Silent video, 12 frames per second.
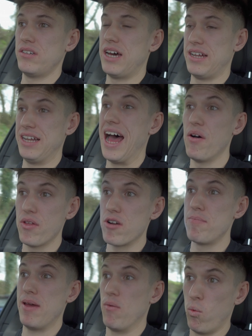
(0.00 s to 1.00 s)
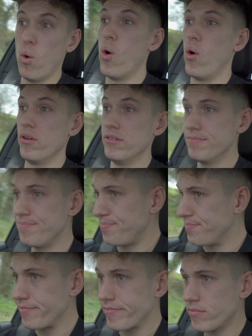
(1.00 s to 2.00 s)
And now they're a bit
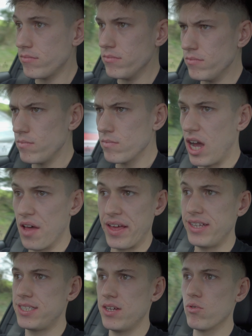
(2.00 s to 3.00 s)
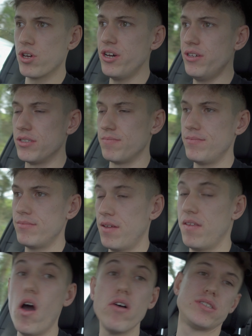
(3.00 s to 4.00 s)
worn. Are they still good?
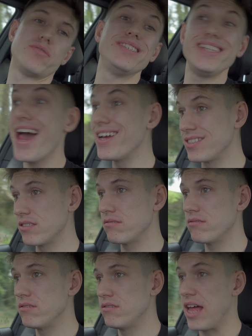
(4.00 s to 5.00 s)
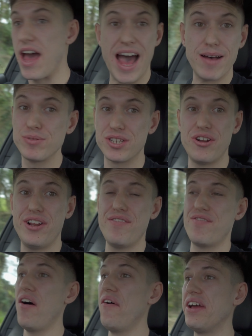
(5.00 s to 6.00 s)
And the answer is yes, they're absolutely
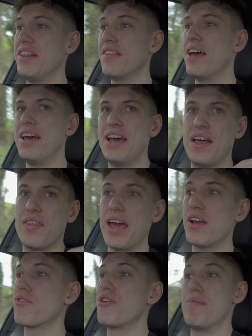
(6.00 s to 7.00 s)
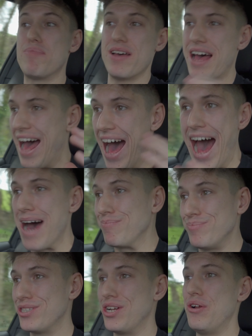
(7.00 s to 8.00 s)
fine. They grip
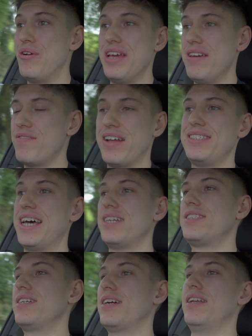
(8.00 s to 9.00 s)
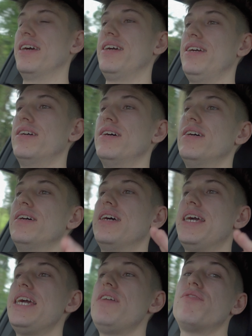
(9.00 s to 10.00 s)
absolutely fantastically,
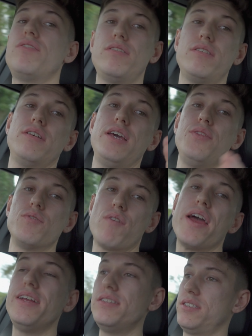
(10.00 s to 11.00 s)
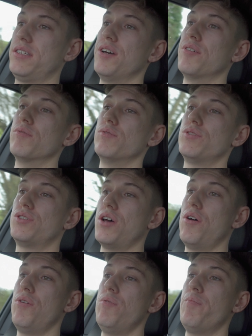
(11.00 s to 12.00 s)
even in the rain still.
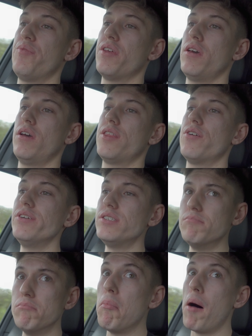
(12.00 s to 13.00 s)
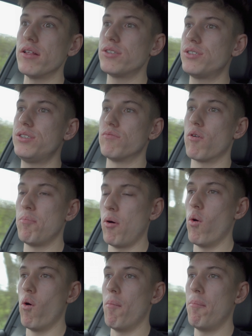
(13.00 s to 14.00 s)
So there isn't much to
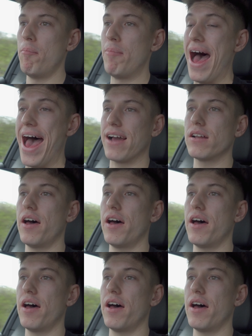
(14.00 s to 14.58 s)
report back.